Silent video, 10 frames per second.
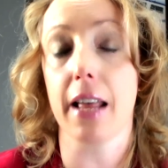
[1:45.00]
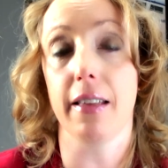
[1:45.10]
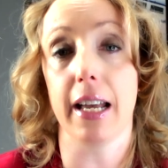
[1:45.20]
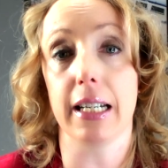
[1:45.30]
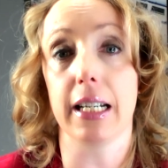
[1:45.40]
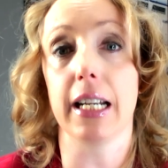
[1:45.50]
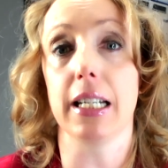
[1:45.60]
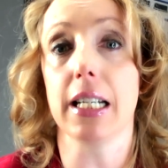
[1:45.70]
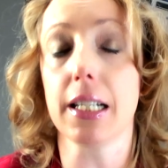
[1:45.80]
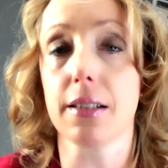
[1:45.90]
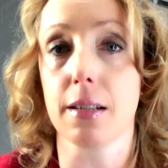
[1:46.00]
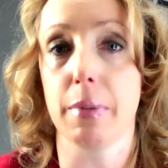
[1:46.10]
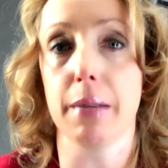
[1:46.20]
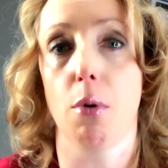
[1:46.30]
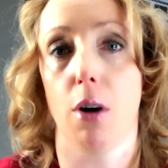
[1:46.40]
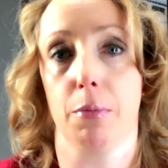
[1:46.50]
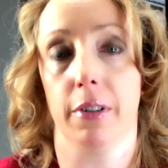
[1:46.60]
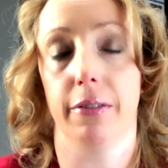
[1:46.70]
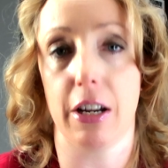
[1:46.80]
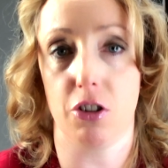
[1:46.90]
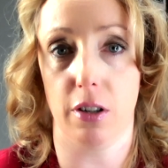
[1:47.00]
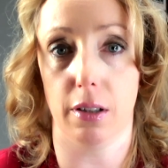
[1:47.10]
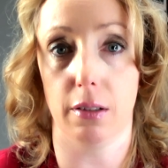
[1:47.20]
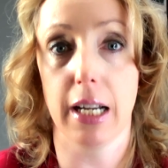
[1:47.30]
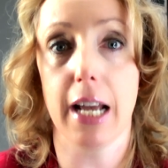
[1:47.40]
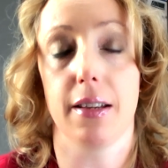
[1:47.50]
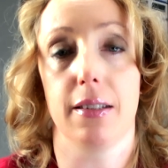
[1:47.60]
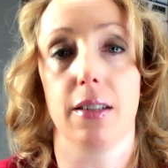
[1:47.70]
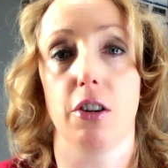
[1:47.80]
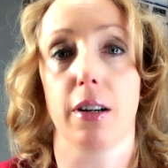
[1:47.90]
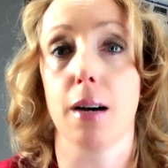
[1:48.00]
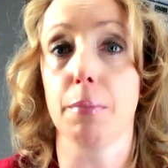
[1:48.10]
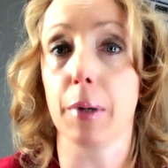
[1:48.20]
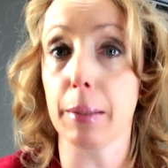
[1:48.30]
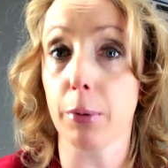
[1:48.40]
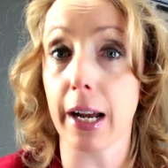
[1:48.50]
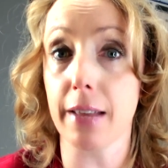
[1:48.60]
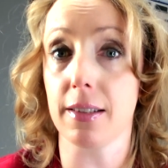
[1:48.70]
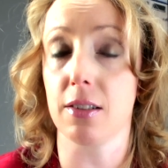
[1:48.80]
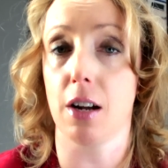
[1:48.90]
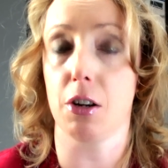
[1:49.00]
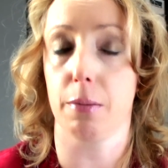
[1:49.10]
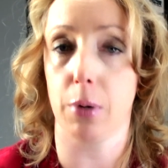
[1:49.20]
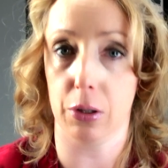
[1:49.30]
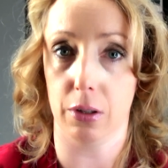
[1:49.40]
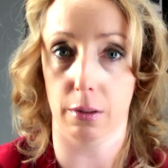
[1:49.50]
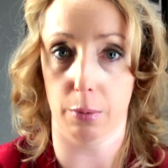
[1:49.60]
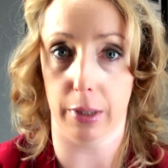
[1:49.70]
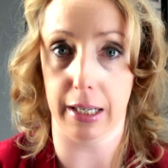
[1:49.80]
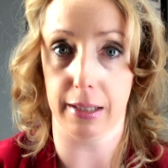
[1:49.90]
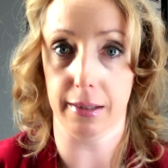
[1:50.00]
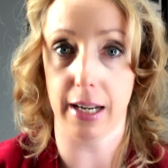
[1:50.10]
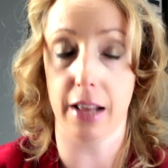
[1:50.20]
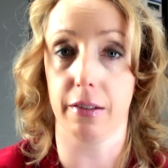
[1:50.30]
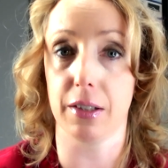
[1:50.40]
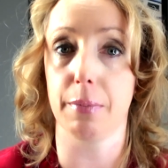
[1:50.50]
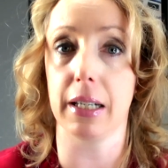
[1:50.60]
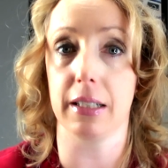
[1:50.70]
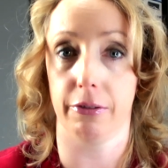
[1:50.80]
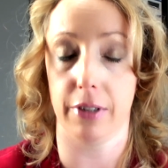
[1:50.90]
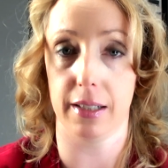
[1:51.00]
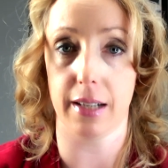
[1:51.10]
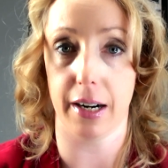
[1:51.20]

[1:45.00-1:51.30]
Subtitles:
then it needs to be more professional. This is your company brand, this is not your personal brand. And there is a big difference